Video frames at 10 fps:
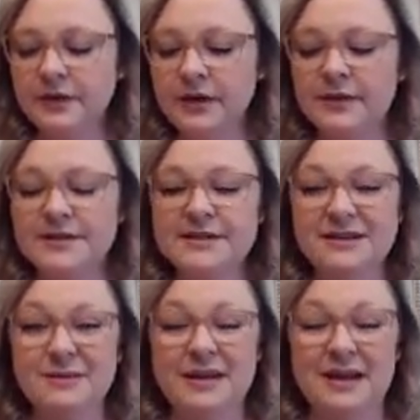And then it's going
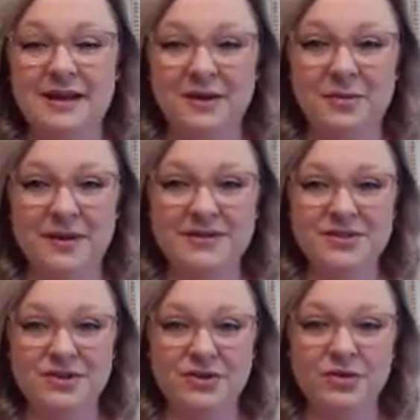to be the airmen
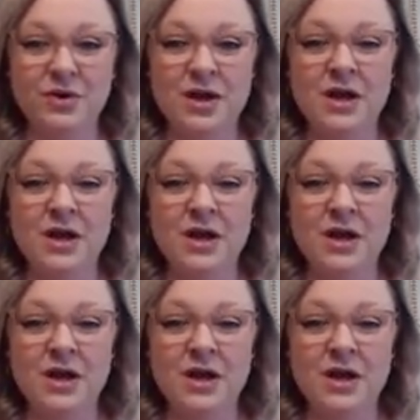too.